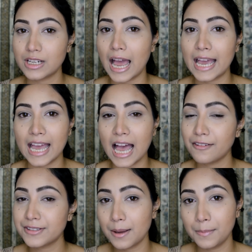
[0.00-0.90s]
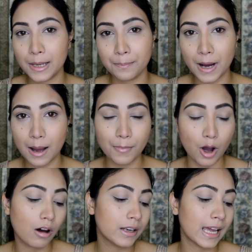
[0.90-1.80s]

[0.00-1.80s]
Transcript: I have some lip balm on,